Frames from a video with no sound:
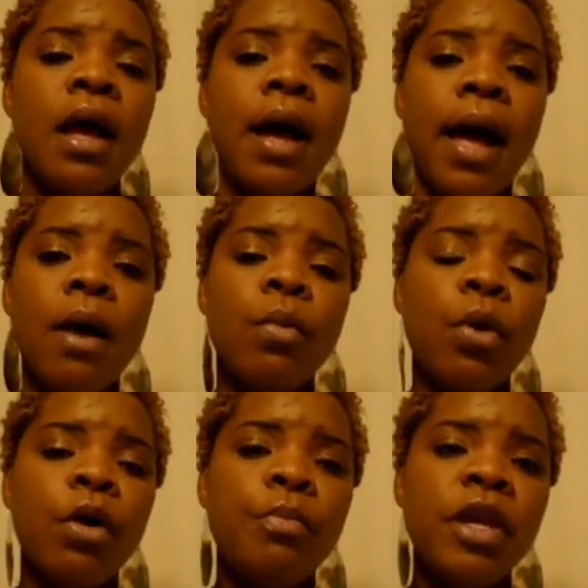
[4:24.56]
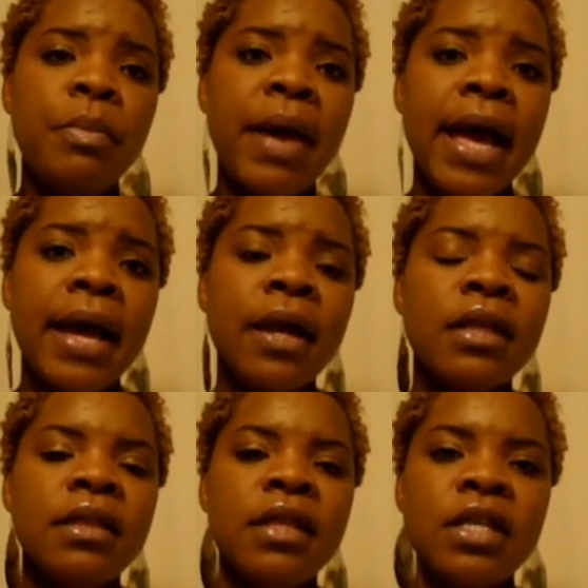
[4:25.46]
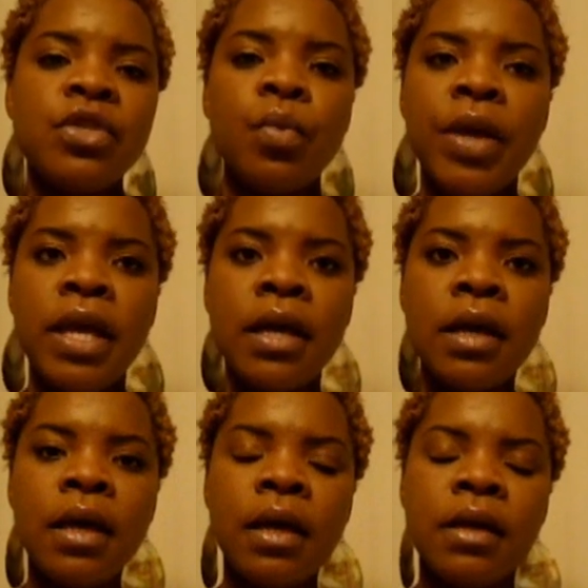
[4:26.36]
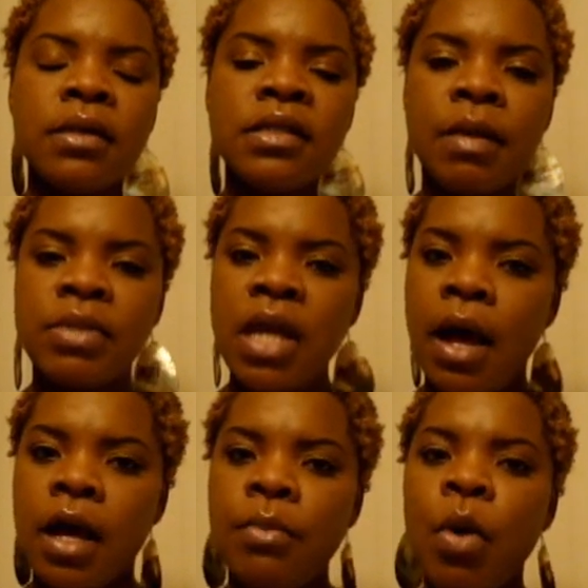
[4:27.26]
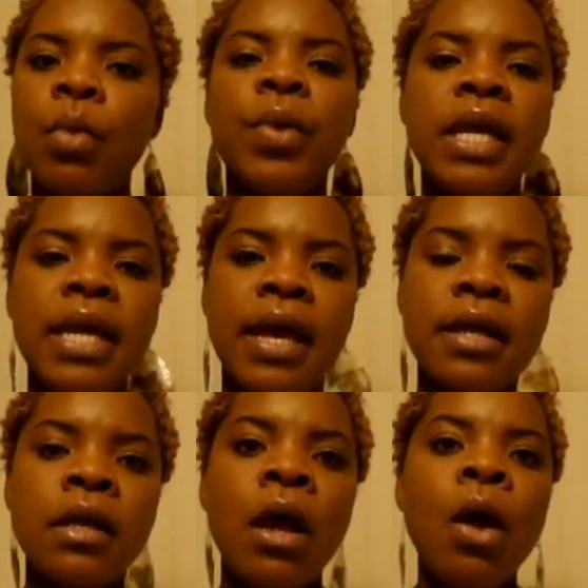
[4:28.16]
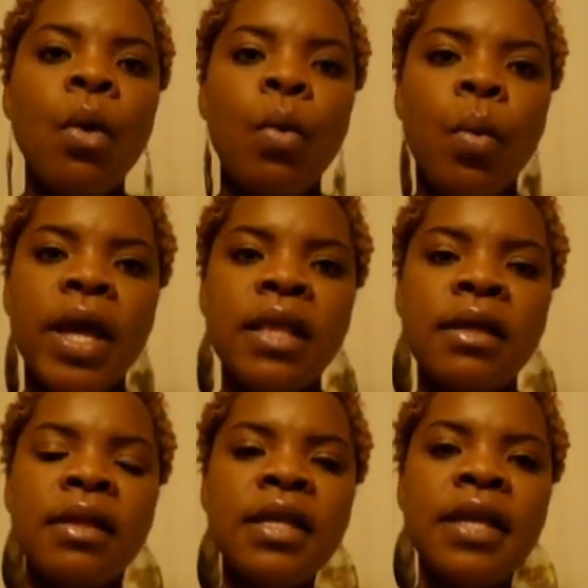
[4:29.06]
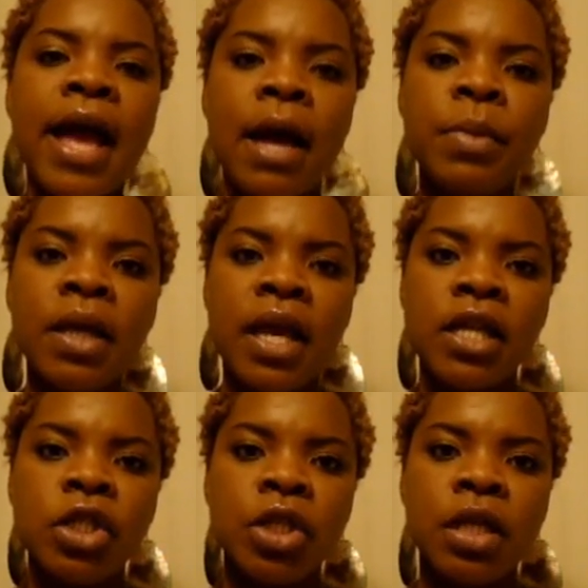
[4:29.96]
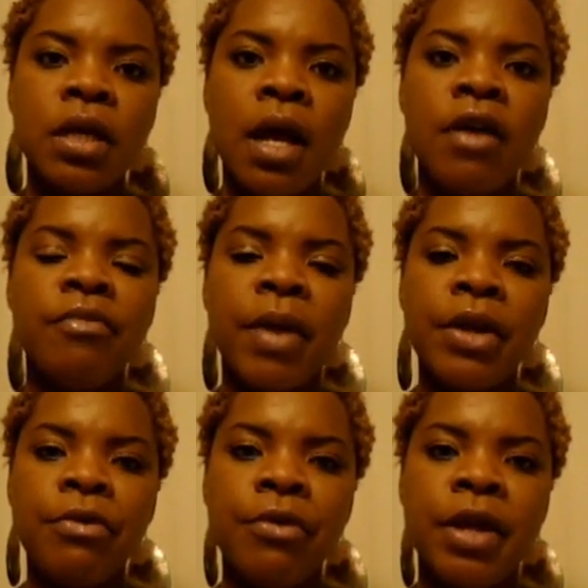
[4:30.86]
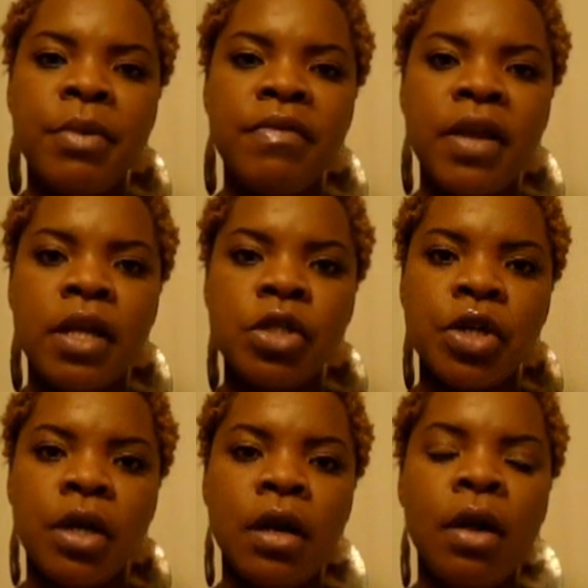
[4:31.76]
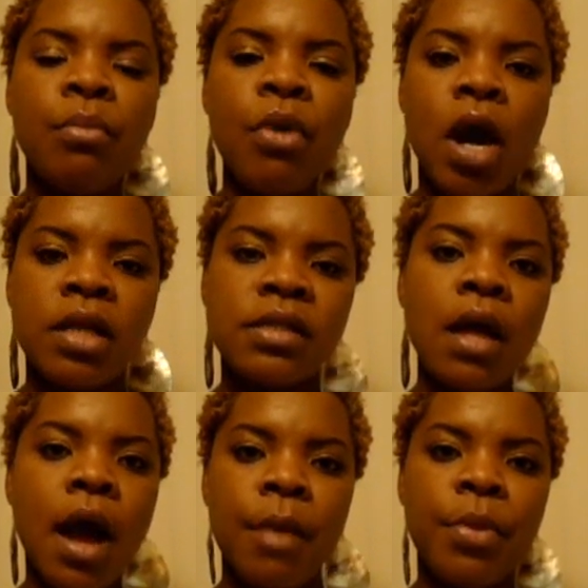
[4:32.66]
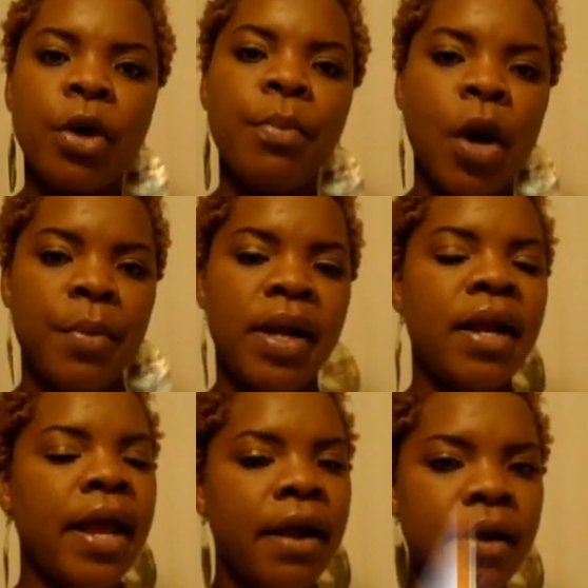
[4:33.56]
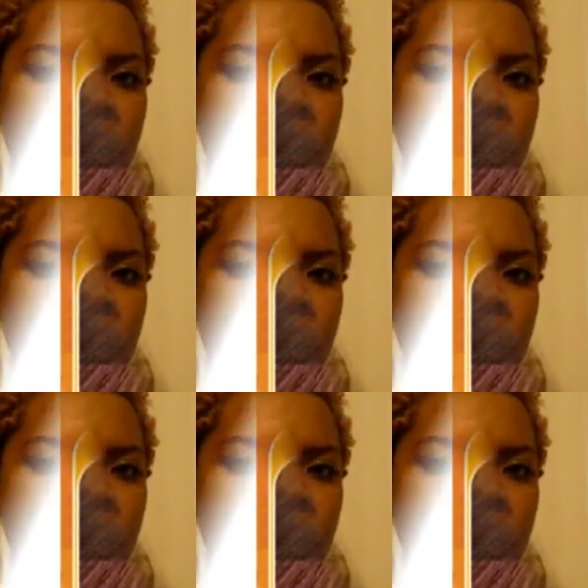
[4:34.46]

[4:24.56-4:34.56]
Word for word: I will be back this week sometime or weekend with the application of my Cream of Nature Bronze Copper Permanent Hair